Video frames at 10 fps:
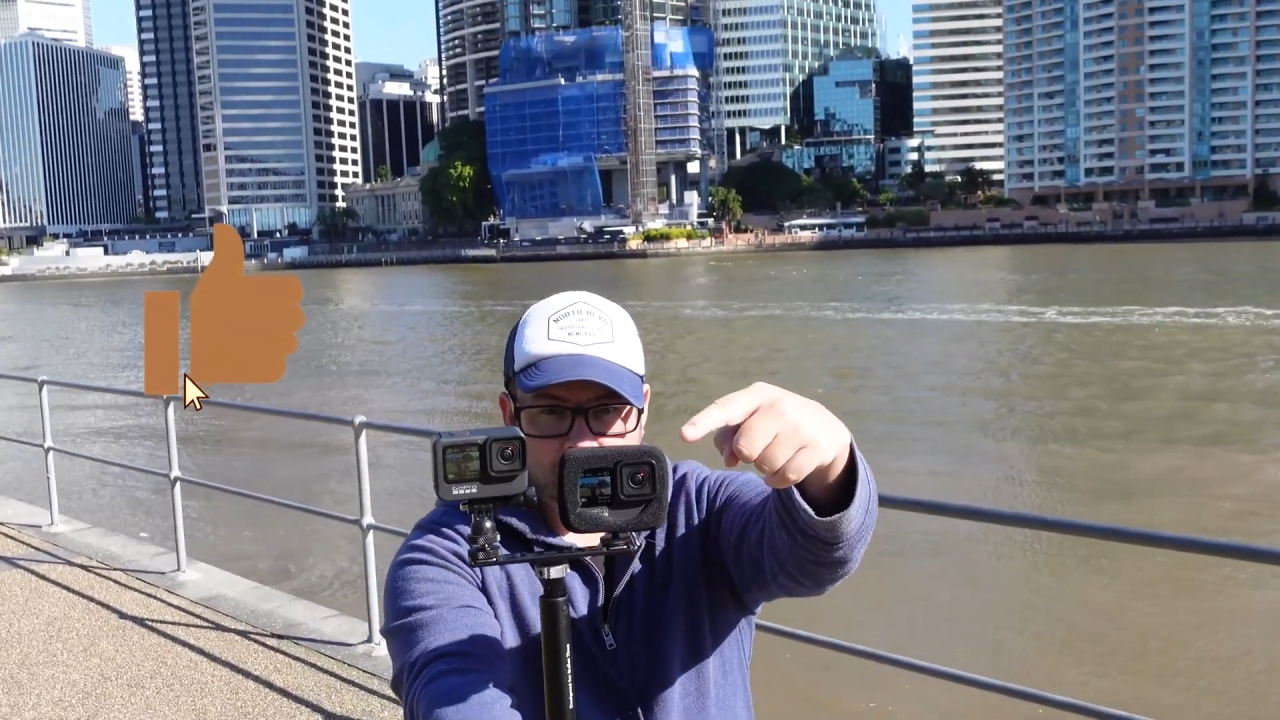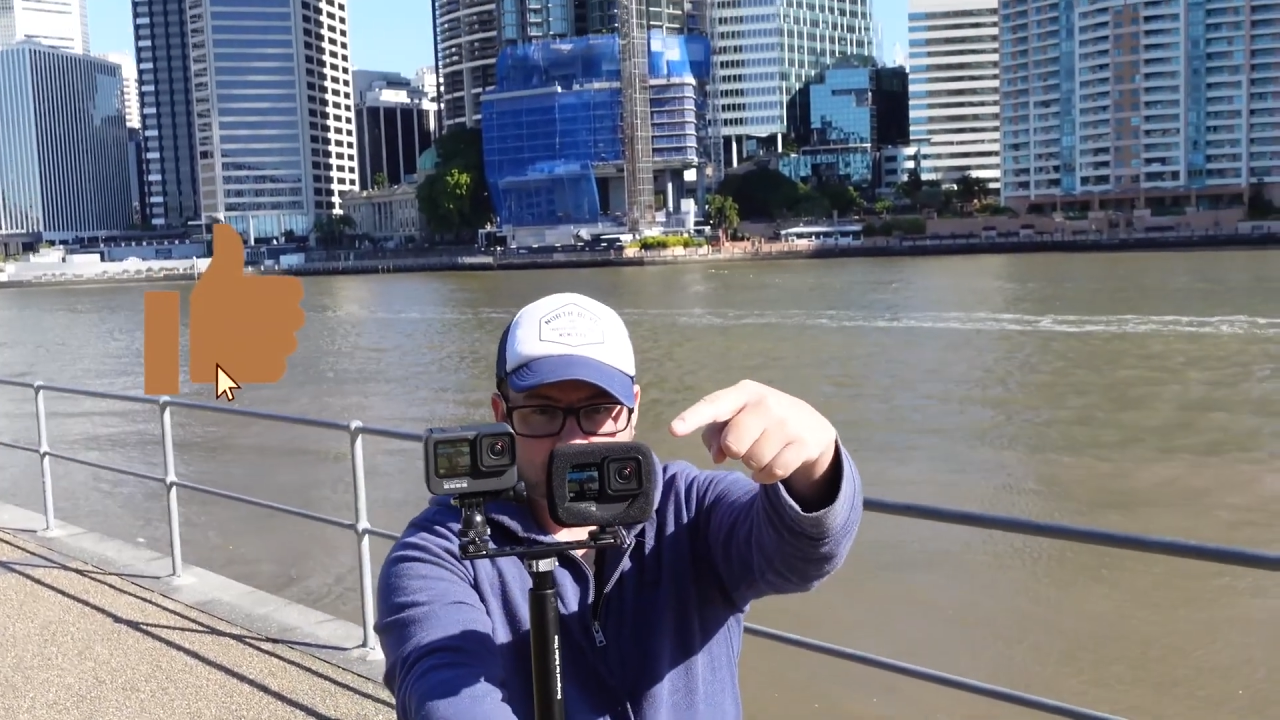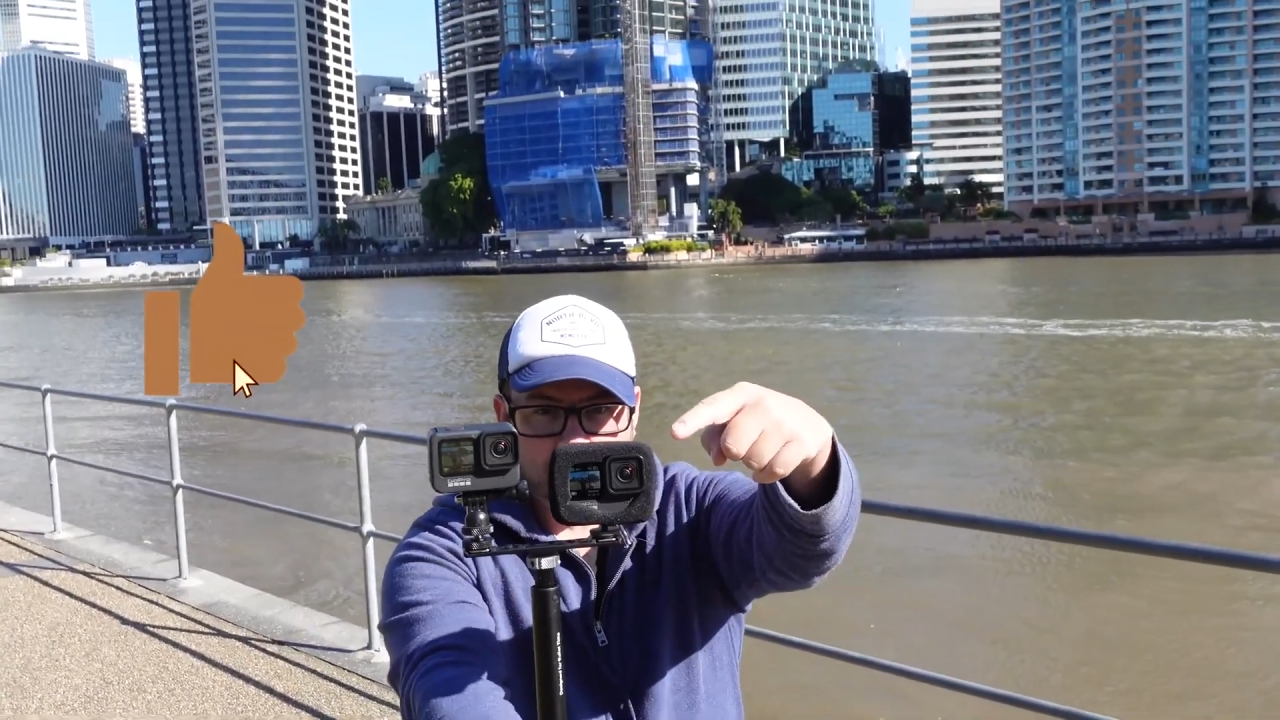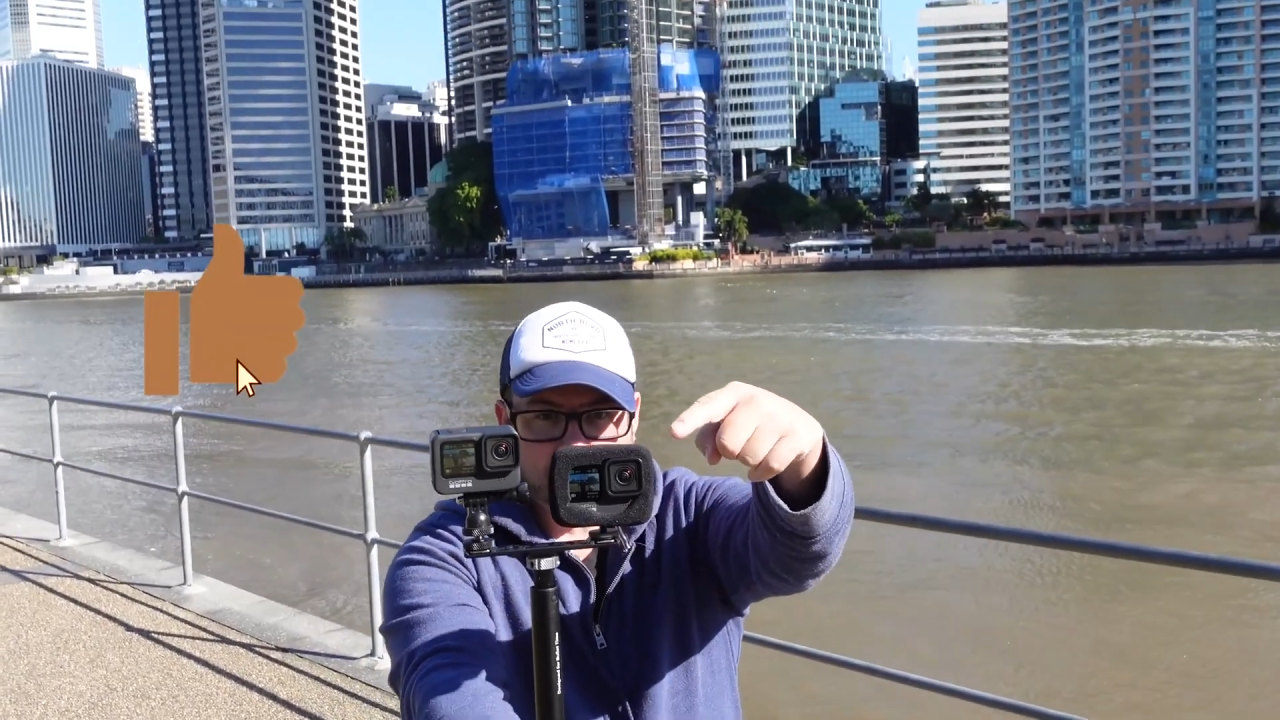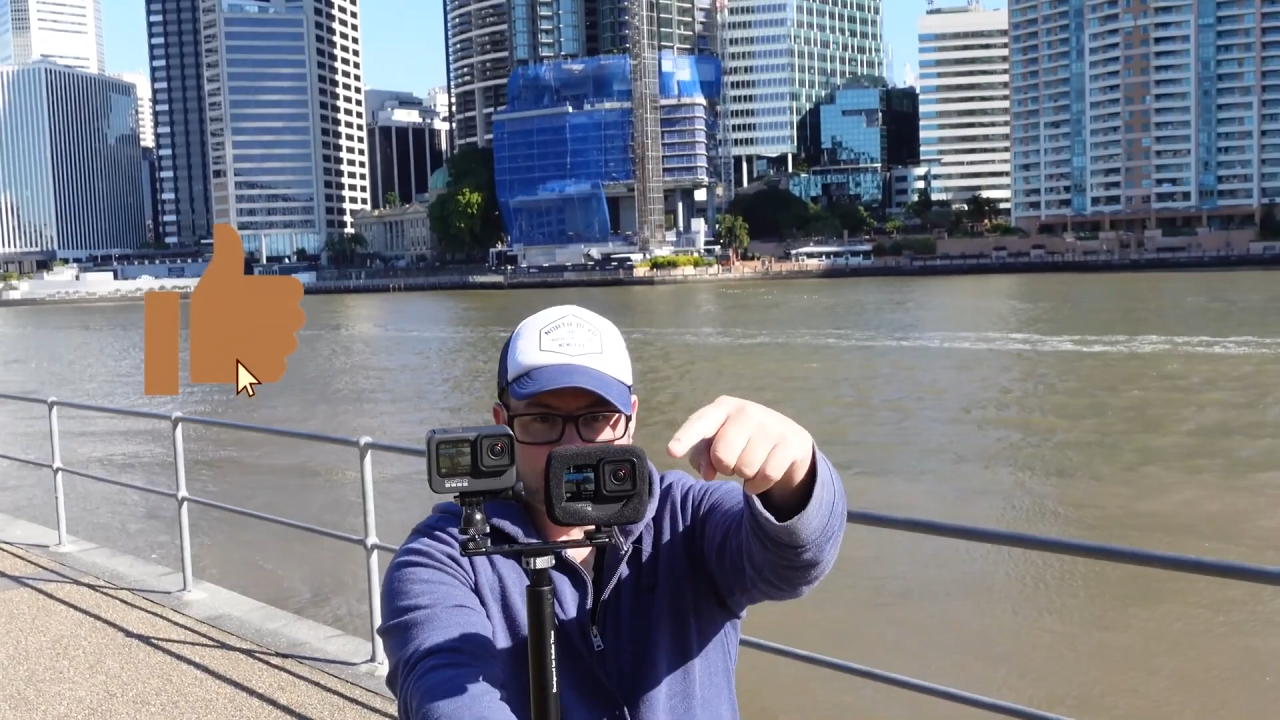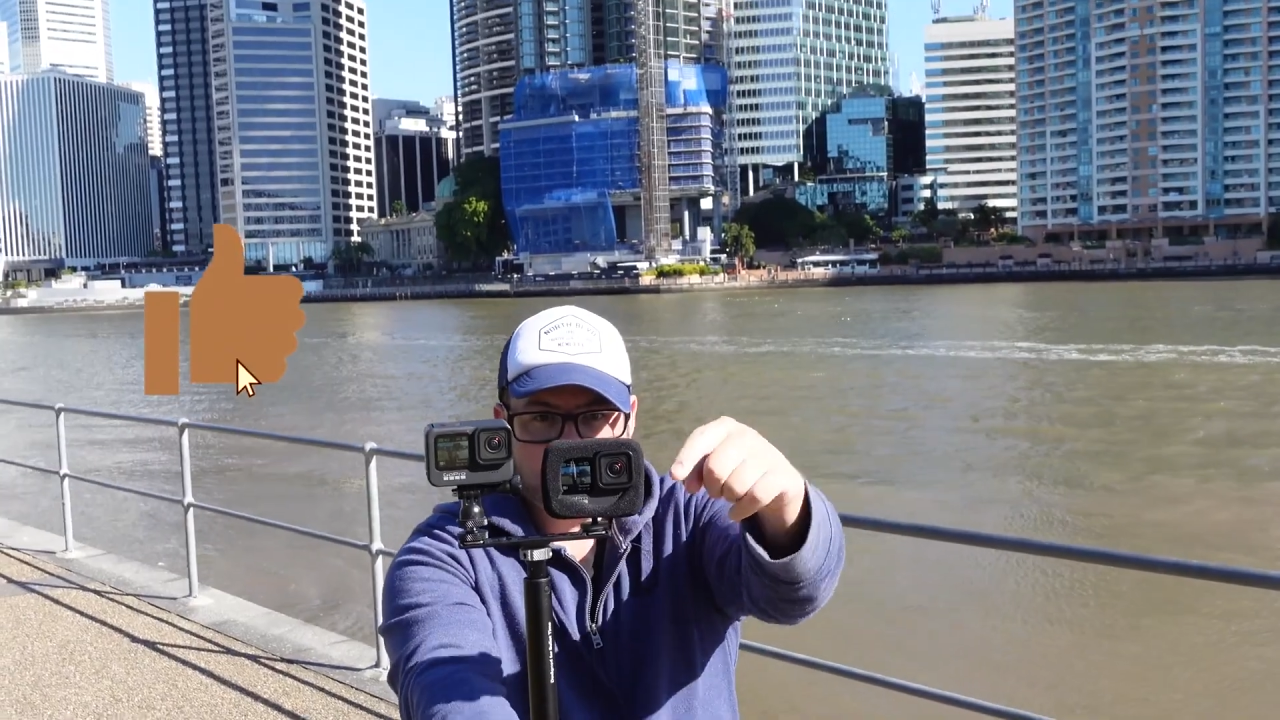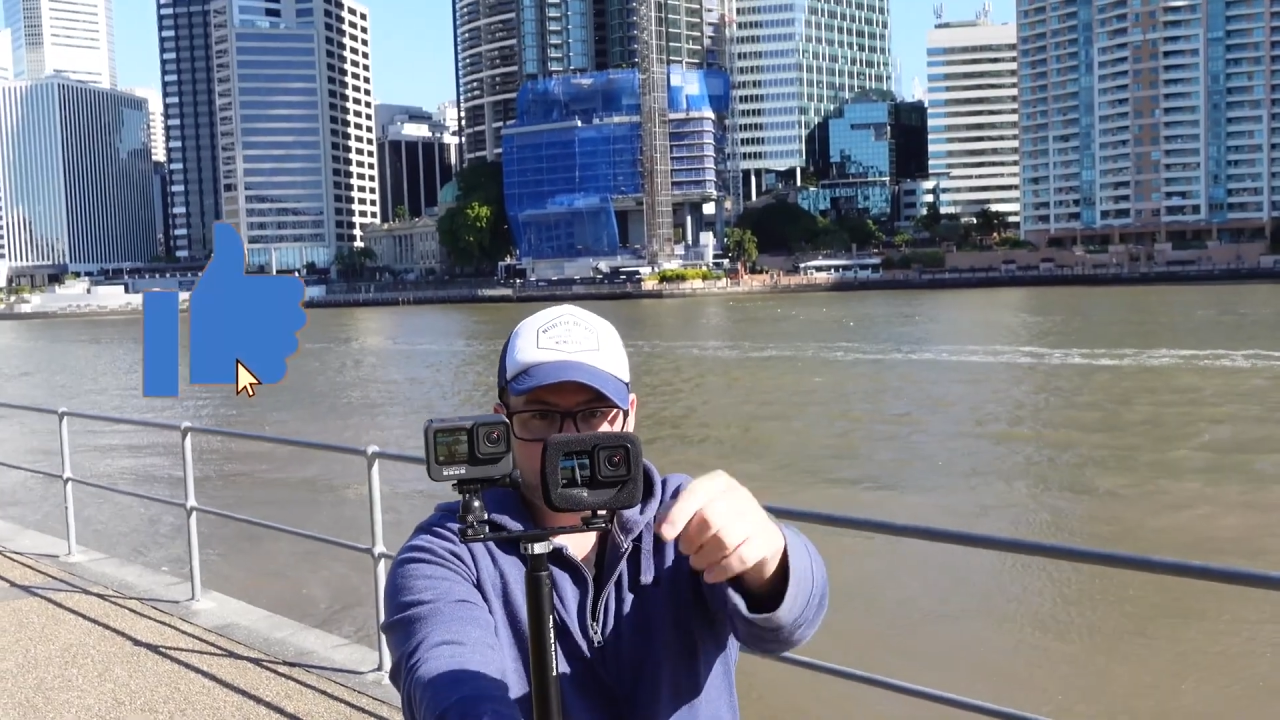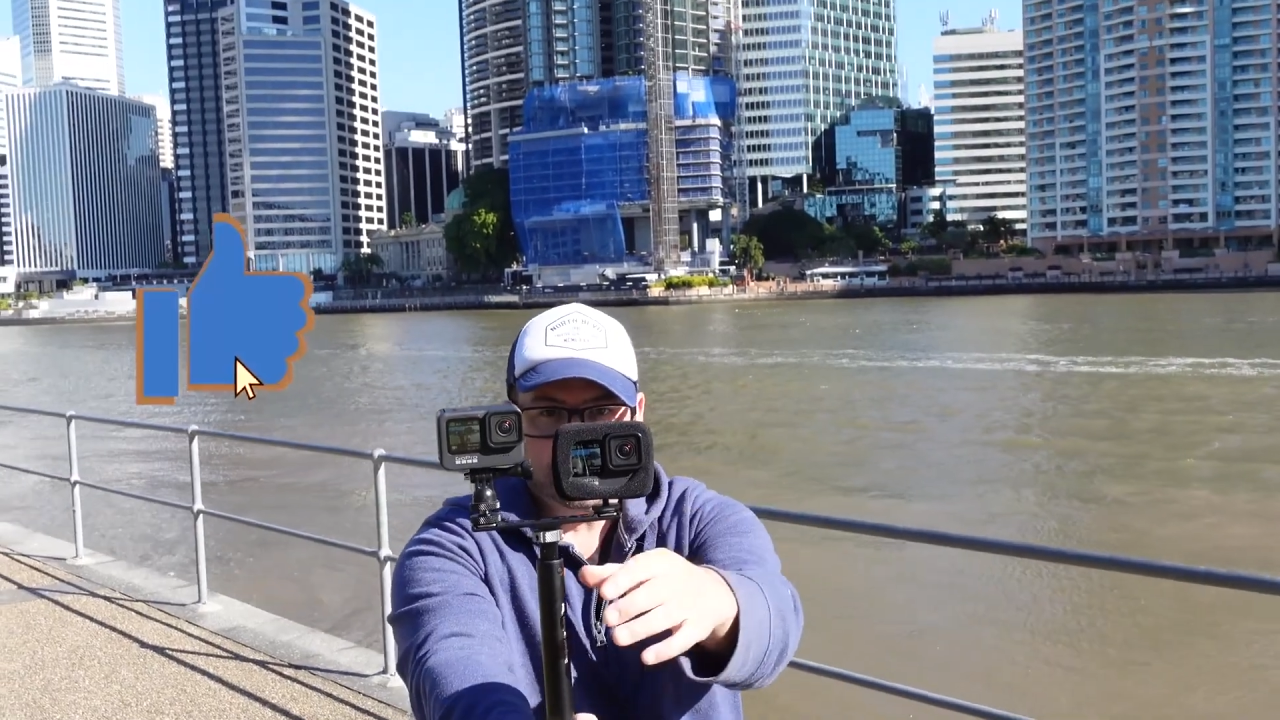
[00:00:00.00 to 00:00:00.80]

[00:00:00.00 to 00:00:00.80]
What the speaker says: Windslayer